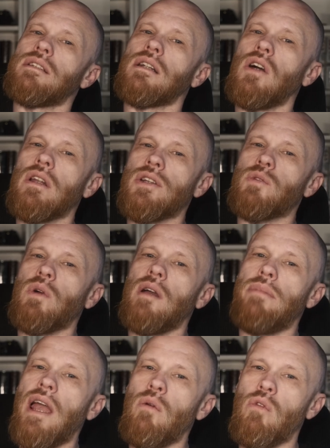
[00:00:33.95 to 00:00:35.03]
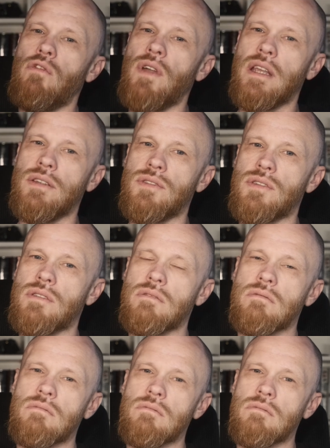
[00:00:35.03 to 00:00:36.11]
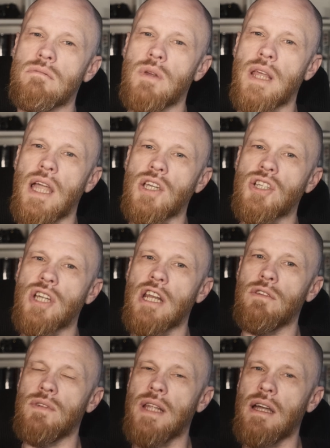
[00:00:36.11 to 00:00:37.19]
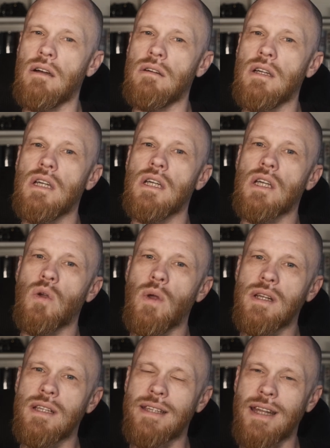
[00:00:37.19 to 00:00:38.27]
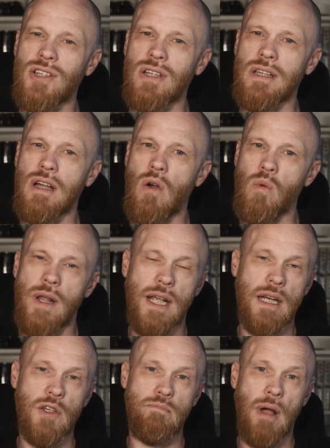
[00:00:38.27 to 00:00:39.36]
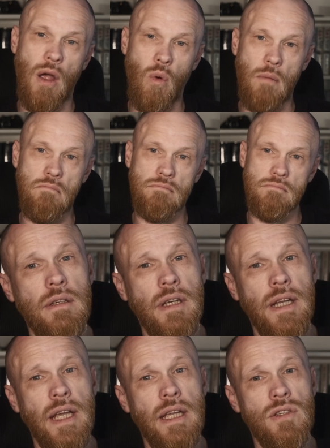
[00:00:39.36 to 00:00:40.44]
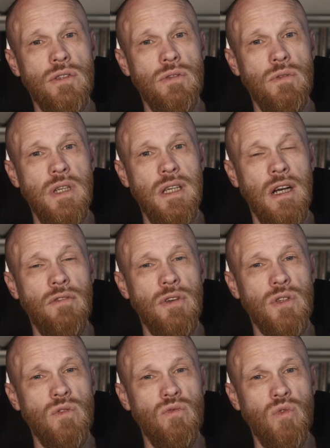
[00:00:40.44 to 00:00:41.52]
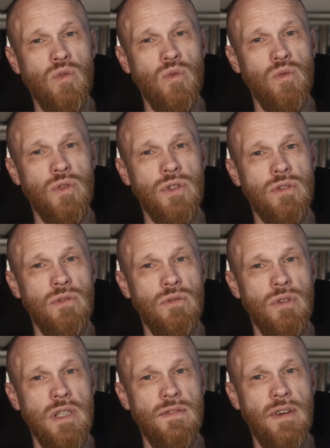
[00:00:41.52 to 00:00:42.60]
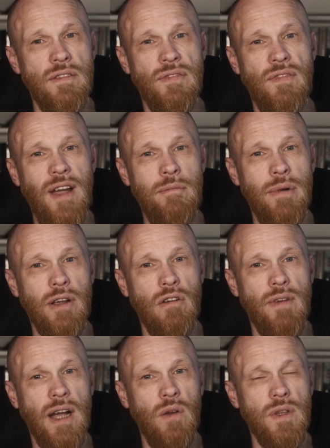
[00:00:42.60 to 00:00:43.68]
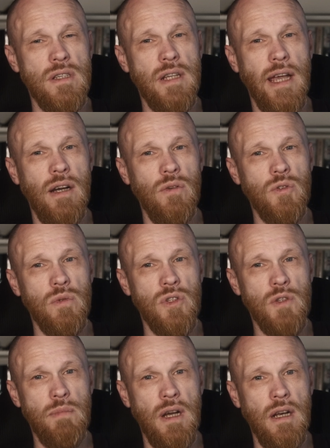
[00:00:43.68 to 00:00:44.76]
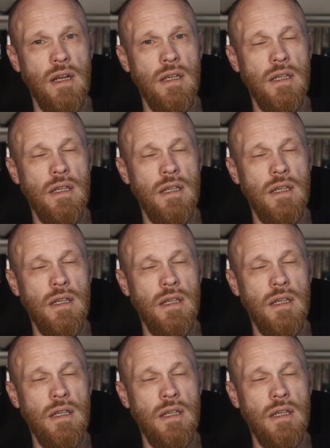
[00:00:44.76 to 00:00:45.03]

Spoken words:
acknowledge where Beowulf is, without a shadow of a doubt, quintessentially Old English poem. It adheres to the unwritten rules, to the very fabric of how these tales were spun